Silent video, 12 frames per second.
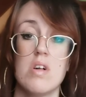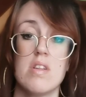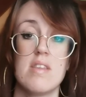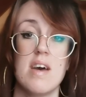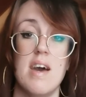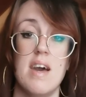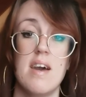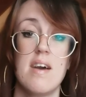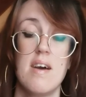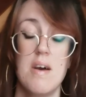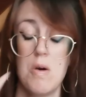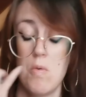will
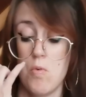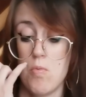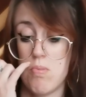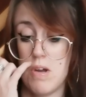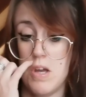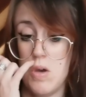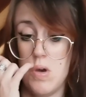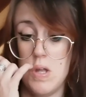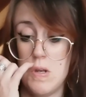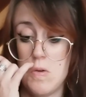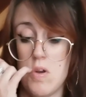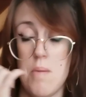take will bring you
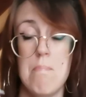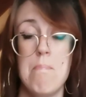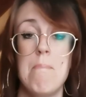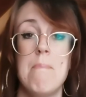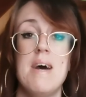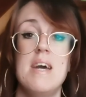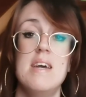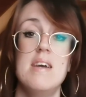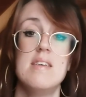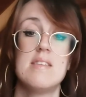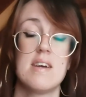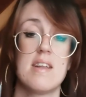into an
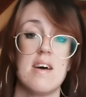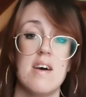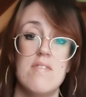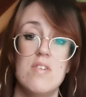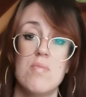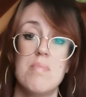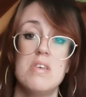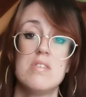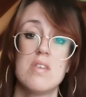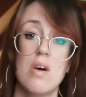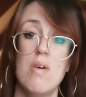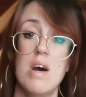amazing life. You'll be
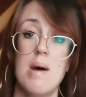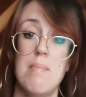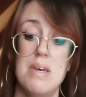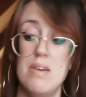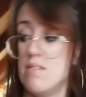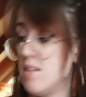so happy you